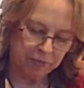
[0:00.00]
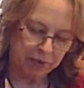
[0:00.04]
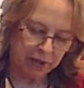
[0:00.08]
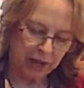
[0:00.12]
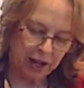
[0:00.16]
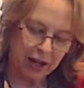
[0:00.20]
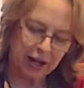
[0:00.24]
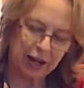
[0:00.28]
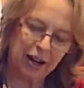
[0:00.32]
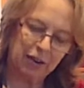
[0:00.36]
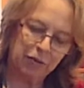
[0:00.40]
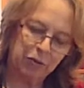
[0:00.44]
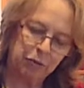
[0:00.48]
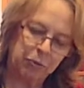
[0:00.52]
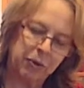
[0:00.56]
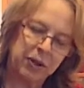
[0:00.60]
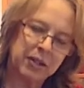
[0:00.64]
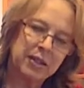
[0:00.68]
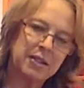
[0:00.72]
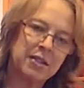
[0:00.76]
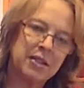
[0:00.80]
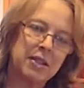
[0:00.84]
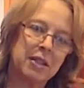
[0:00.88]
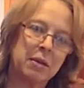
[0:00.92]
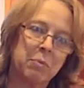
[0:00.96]
And I've
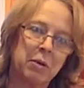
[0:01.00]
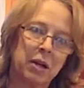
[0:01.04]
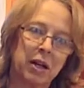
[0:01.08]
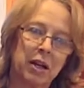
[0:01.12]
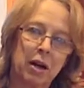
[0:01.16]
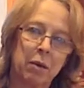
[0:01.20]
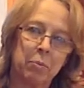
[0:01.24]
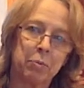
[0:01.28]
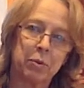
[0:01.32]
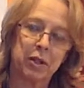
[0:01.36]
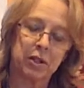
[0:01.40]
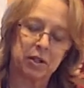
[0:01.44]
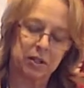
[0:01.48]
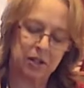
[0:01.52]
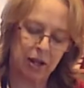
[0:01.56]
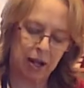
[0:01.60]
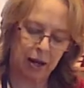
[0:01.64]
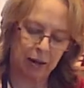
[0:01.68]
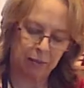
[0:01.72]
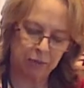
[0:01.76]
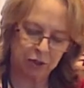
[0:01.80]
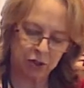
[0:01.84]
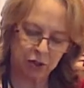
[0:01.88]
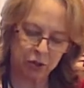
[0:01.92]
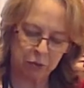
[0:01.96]
rinsed them a couple of
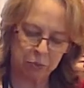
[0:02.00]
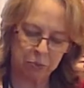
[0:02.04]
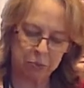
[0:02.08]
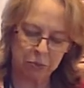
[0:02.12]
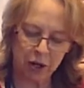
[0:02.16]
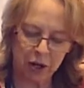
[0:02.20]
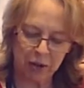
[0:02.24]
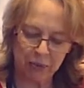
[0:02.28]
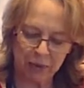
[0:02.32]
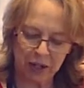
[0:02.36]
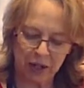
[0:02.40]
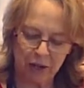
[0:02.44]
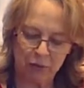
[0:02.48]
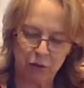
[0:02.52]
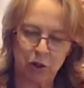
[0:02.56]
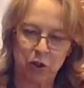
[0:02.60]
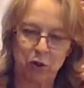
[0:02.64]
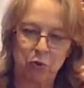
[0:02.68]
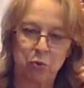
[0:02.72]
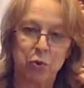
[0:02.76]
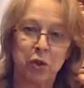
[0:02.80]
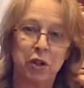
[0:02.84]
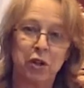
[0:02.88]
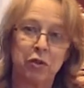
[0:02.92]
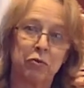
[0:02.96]
times, so probably every
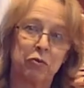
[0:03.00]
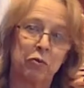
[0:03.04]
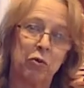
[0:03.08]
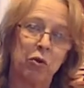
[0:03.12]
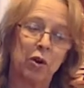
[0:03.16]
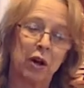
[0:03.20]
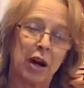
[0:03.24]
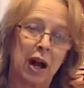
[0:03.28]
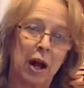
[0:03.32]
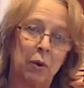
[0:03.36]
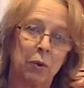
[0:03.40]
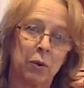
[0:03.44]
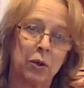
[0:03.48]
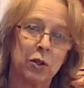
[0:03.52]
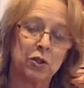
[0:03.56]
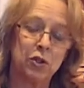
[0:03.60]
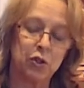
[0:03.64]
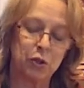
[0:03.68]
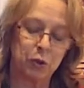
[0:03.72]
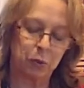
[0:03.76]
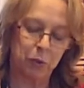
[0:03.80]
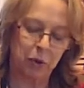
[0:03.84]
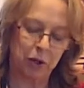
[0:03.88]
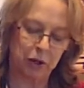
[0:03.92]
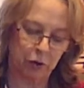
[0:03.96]
3 or 4 hours
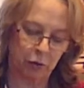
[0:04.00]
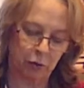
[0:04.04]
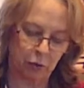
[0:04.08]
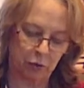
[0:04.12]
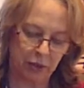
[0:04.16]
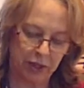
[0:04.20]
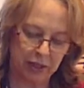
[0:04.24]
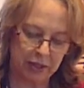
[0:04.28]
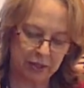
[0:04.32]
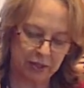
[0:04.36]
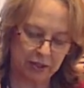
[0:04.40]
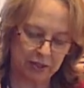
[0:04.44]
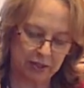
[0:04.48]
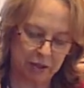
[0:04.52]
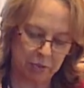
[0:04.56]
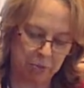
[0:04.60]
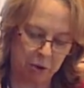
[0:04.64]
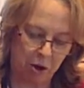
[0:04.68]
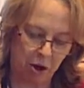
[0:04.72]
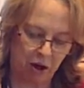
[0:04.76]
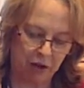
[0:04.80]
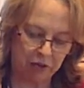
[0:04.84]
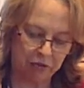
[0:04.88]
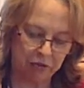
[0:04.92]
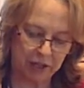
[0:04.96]
you want to rinse them
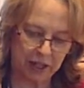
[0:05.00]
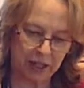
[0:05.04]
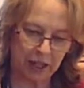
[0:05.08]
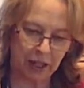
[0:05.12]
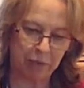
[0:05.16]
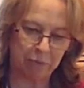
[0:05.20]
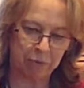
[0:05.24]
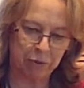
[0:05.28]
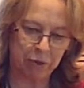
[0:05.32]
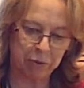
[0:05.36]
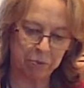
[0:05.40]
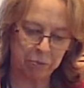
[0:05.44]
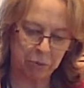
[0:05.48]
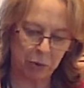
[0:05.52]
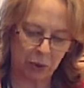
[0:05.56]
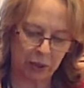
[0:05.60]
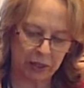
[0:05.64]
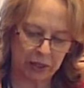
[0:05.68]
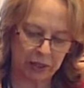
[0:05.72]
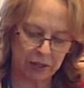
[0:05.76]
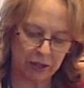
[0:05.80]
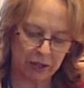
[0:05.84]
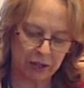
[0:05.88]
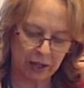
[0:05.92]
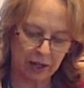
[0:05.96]
off to keep them
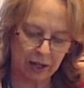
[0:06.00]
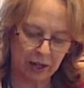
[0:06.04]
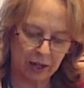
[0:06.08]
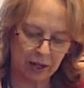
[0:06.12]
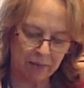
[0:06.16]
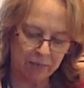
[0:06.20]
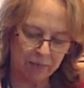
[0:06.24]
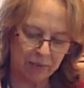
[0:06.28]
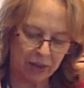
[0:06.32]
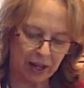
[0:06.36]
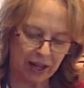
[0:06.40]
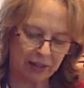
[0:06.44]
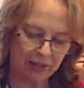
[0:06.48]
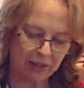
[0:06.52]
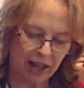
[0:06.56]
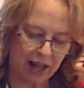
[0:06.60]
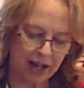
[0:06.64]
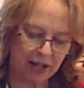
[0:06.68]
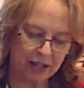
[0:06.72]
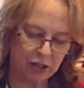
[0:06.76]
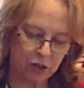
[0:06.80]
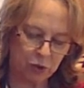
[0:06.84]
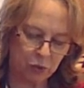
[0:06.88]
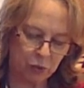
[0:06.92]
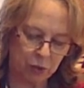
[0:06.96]
moist, and
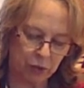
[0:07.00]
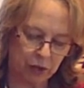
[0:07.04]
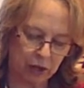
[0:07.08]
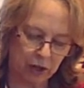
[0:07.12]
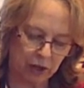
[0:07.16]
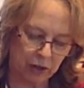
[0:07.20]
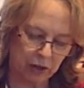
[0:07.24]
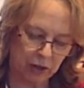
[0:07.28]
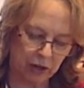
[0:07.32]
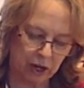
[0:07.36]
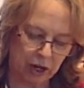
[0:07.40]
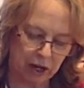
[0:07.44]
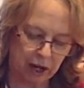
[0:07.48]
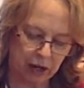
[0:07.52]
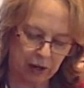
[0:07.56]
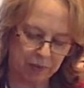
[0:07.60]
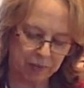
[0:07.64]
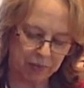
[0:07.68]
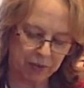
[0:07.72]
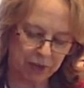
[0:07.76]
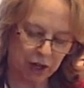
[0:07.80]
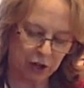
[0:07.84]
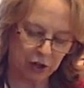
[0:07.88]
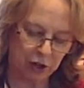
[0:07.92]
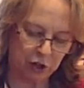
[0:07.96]
that's where
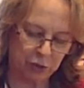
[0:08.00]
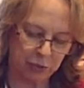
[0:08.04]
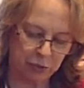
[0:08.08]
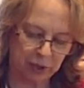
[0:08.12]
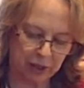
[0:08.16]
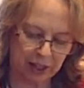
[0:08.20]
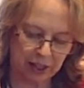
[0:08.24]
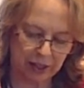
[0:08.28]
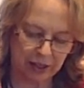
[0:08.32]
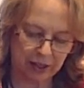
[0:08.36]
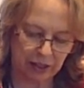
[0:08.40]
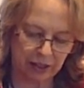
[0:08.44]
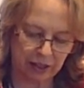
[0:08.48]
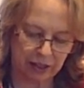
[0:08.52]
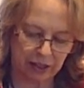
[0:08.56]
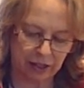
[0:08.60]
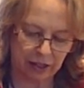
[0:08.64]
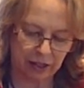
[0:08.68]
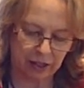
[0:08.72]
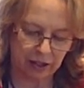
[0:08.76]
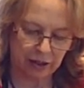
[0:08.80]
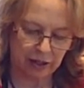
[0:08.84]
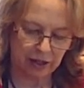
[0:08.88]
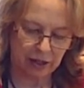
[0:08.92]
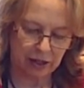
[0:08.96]
how you will get the
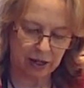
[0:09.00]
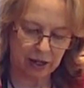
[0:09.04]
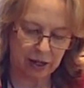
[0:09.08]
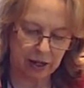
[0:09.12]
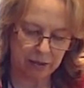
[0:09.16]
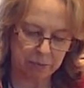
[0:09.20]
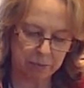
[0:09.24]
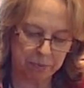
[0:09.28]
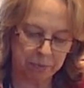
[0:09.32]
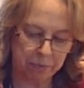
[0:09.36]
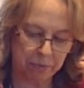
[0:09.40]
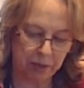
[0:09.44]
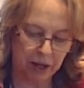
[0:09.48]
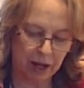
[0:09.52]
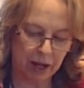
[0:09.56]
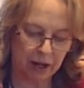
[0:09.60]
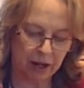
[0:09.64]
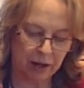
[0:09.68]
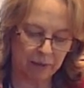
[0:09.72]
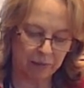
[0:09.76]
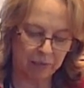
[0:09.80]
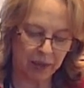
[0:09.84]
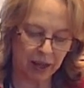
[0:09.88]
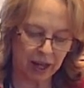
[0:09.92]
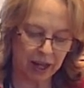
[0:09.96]
little
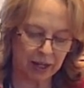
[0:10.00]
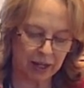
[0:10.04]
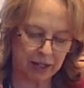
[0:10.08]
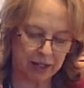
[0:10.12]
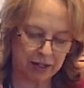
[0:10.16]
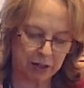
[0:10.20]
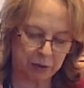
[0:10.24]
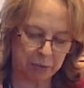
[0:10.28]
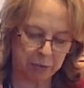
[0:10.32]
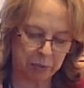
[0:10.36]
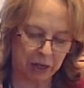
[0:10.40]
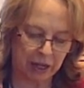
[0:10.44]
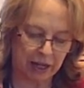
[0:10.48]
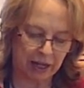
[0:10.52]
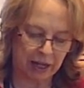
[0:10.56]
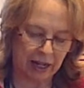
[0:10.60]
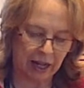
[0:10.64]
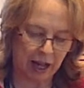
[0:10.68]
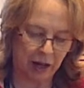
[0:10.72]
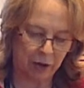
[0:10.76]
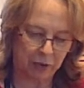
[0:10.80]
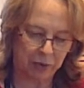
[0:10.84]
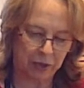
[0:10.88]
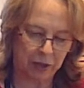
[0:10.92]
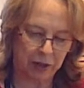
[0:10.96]
ends budding
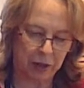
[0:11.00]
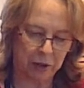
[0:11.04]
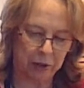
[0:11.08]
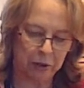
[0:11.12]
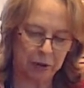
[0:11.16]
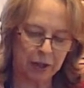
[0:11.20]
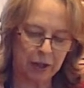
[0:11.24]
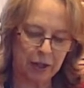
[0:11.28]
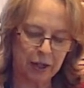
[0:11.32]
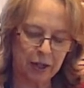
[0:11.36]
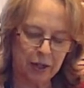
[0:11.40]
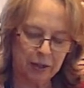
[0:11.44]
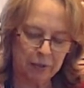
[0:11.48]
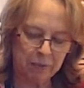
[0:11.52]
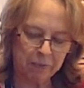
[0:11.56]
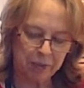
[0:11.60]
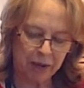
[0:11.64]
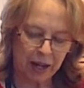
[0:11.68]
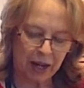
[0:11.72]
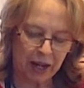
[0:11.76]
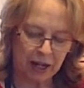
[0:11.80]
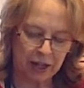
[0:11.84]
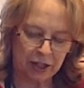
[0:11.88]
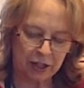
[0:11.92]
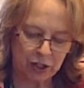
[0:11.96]
out there.
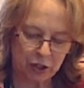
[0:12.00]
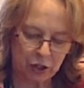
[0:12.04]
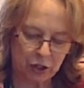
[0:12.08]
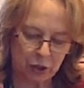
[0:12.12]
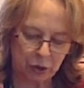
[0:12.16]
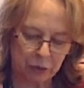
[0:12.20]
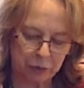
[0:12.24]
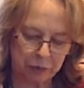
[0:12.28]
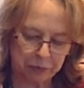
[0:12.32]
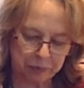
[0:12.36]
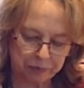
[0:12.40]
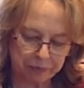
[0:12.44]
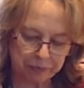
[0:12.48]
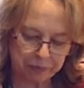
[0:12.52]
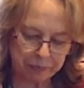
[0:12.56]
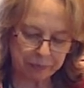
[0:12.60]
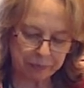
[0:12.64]
And so